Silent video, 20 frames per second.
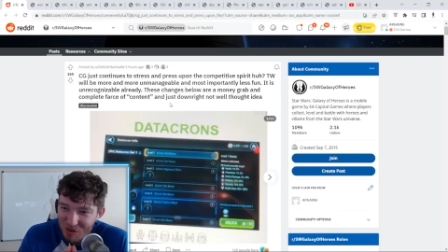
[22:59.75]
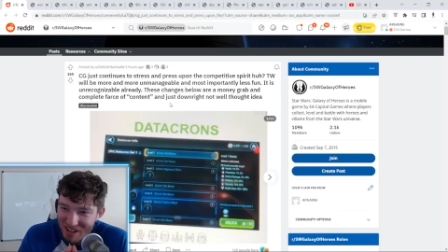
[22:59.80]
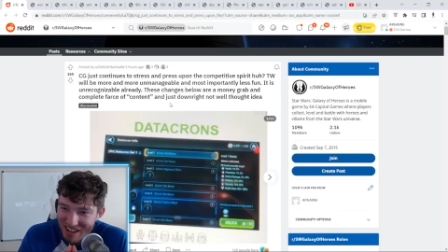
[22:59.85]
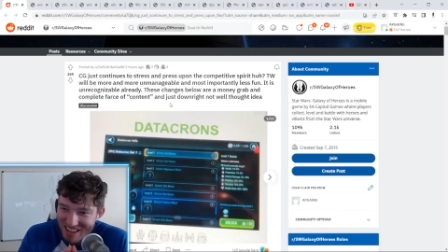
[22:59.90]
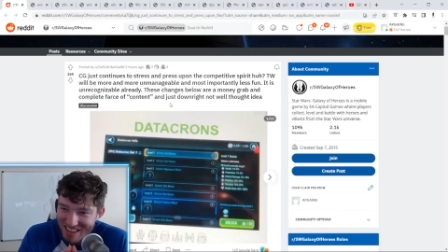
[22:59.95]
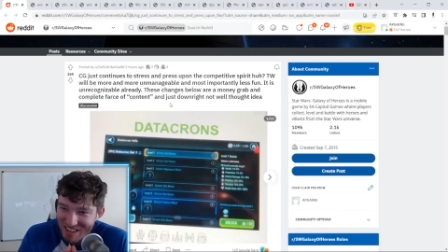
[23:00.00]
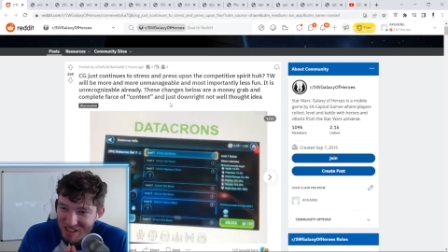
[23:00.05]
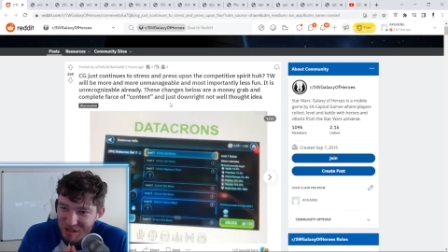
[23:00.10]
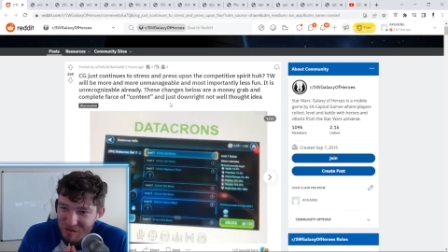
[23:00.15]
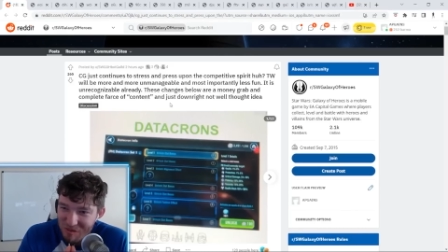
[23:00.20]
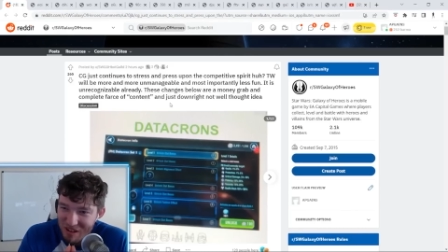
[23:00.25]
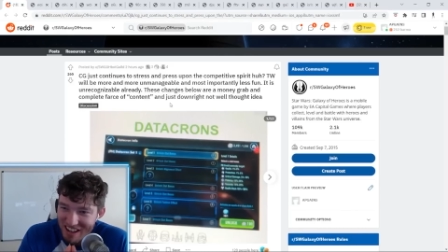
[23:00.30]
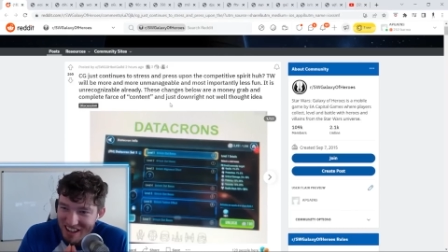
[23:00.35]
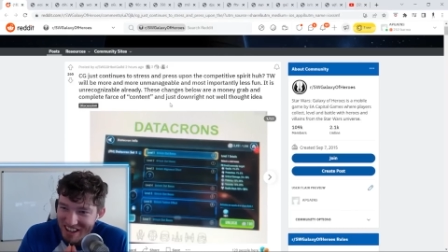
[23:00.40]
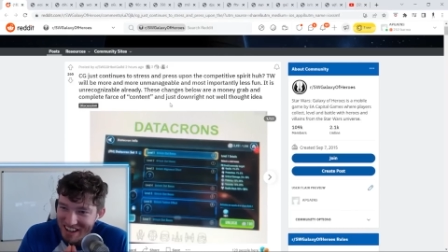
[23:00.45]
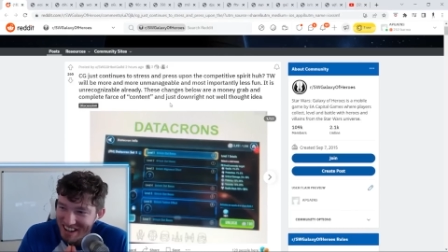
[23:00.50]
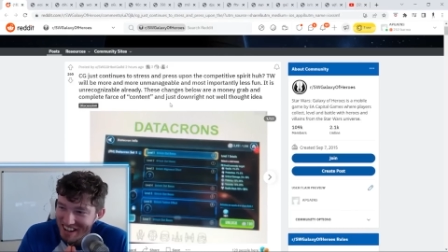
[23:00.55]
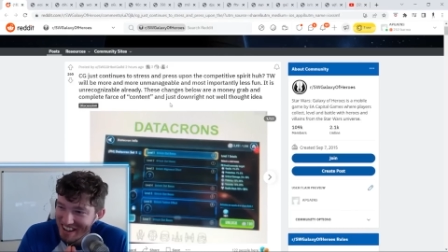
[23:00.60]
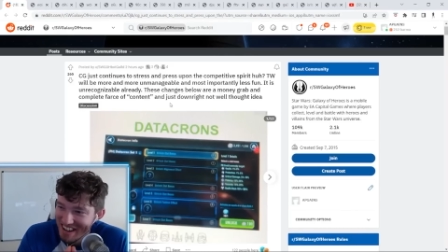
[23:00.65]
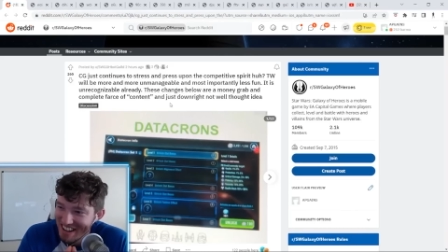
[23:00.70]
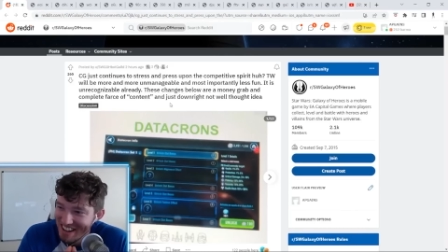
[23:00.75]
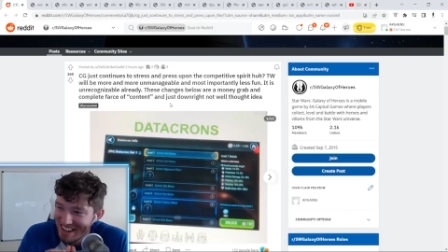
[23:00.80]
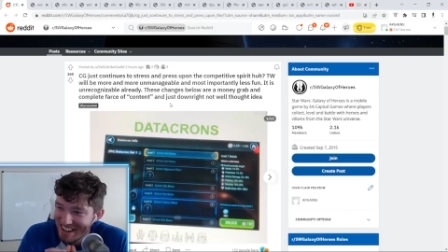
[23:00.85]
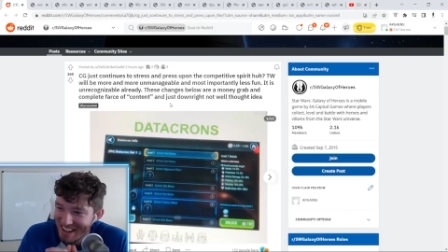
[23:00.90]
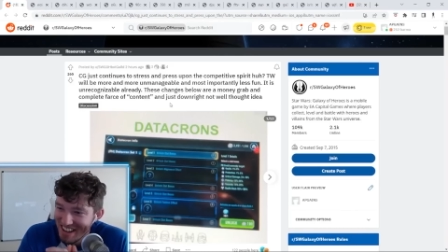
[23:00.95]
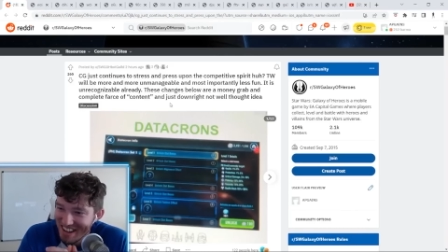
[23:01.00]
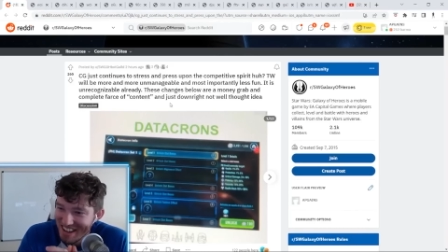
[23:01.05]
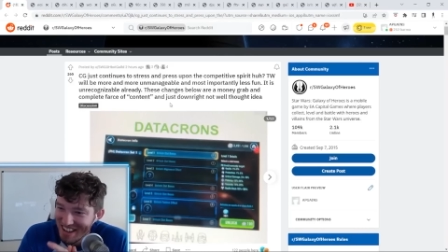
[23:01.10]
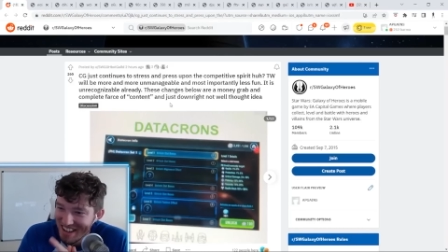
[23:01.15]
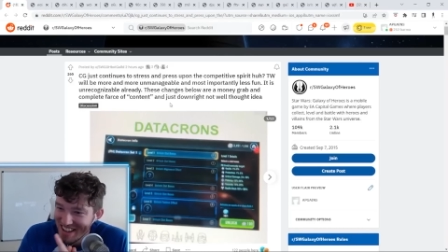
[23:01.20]
We need this man.
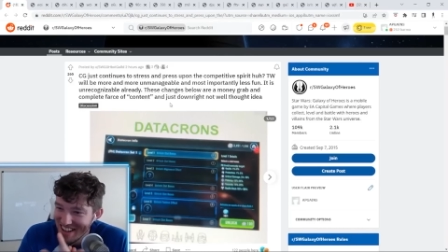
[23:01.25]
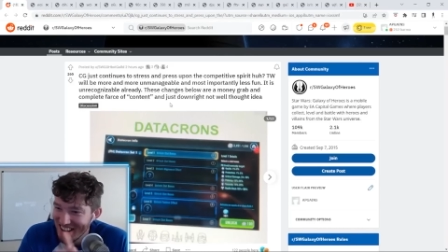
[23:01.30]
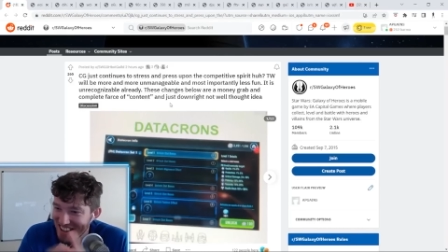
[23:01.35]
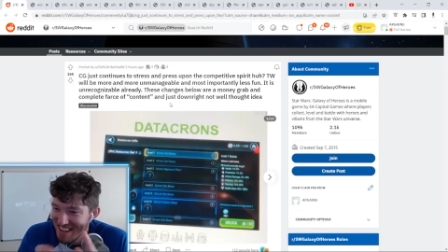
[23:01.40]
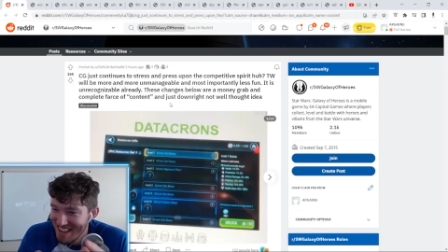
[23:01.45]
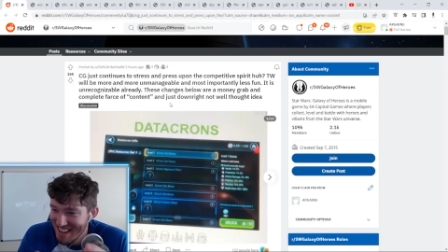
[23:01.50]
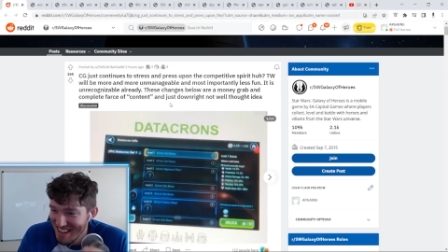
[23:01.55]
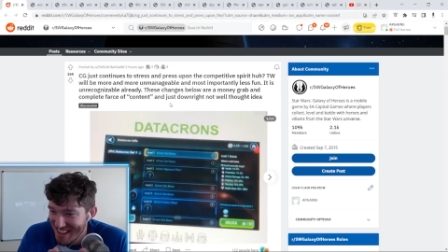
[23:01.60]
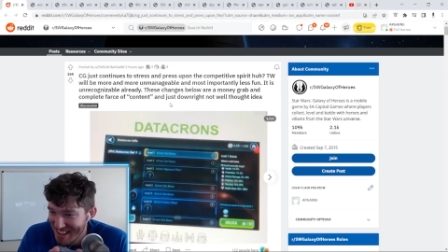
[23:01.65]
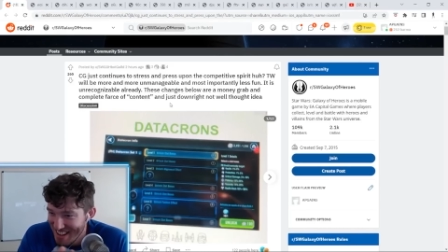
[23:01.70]
Yeah, right.